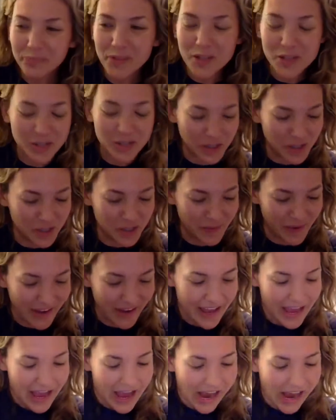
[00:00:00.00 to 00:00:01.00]
Excuse me.
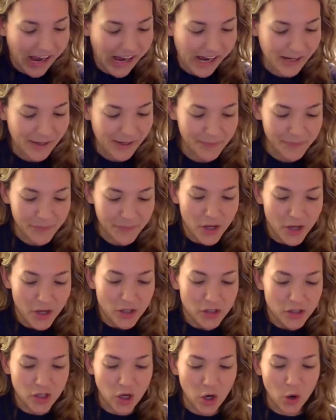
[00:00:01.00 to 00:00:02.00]

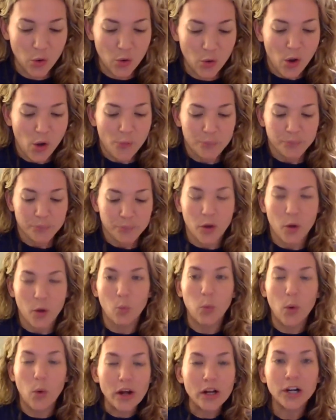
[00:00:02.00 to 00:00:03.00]
So
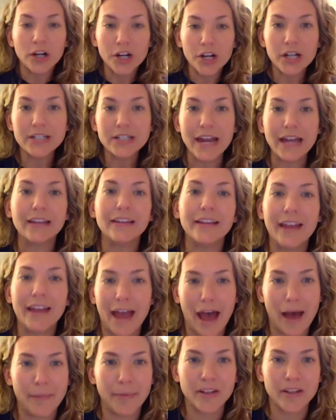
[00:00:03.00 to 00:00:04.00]
what are your daily
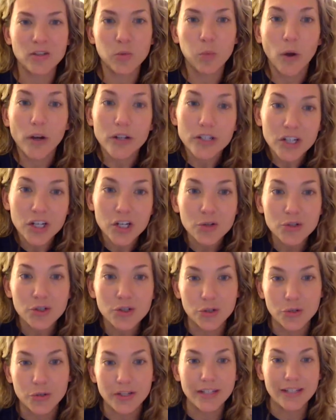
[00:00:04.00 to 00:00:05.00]
habits? What do you
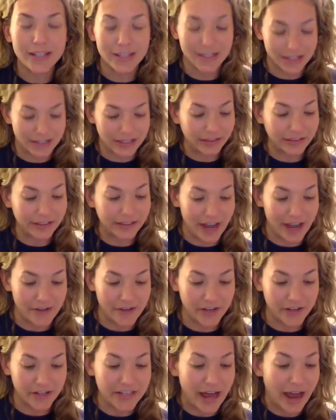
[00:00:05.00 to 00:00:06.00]
do consistently
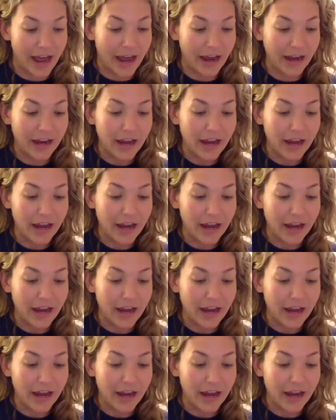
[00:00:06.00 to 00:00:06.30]
every day?